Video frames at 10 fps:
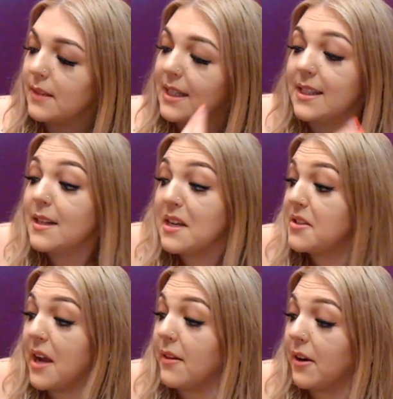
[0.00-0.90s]
It's a
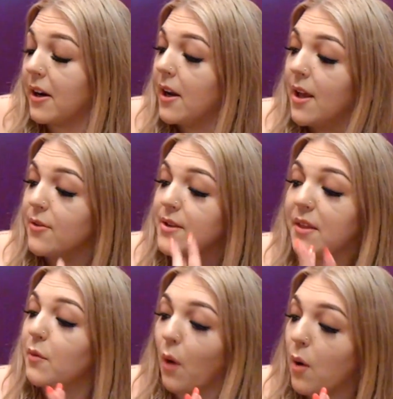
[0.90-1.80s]
nice color. There's
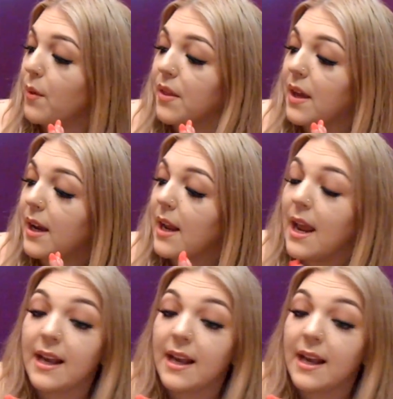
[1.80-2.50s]
nothing wrong with it.